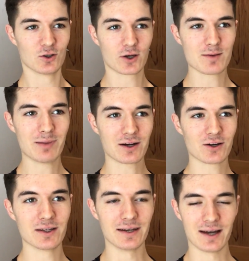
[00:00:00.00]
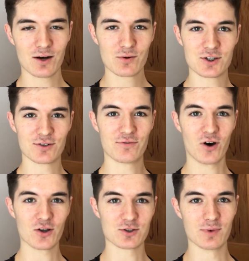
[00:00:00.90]
looking back on that now, it's just
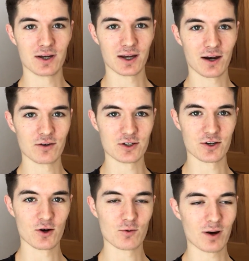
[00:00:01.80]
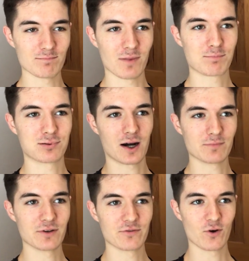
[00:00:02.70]
far too many areas. You know, my, my
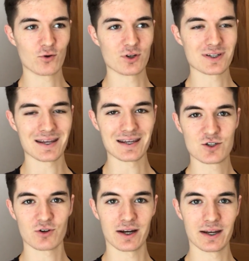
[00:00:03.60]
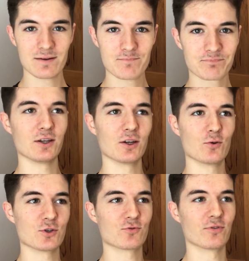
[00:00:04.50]
primary focus is trading, you
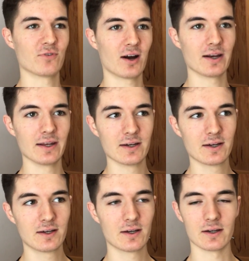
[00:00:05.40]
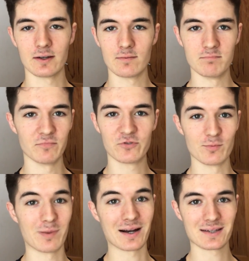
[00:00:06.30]
know, just refining um,
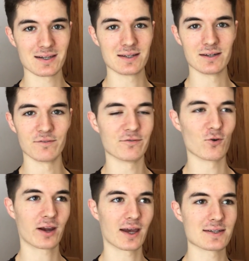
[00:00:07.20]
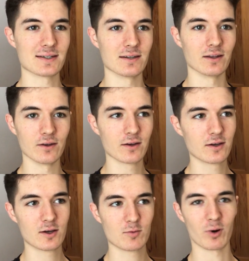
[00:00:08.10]
through back testing and forecasting and
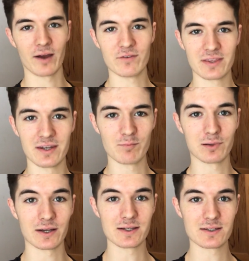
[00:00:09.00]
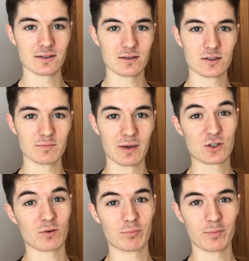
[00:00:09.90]
put everything in place to, to make
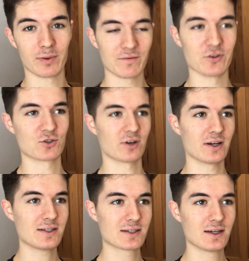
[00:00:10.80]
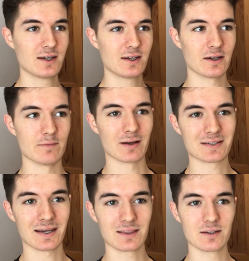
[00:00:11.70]
sure I'm prepared for trades. Um, I
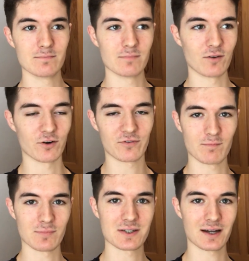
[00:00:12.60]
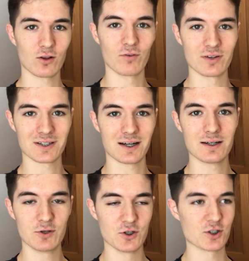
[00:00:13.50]
take them, I refine my style over
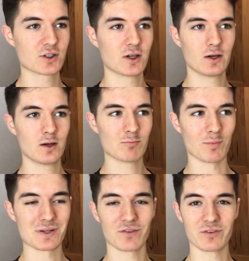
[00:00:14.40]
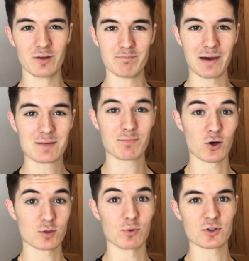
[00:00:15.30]
time and just put myself in the best
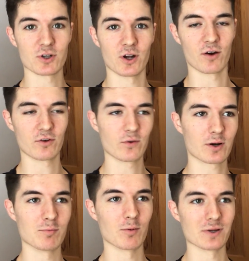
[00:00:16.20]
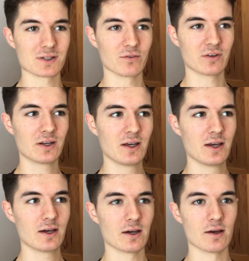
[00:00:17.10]
possible scenario I can put myself in
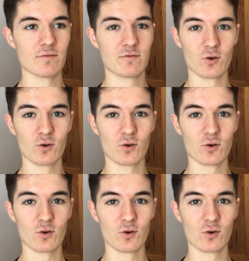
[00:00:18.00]
uh,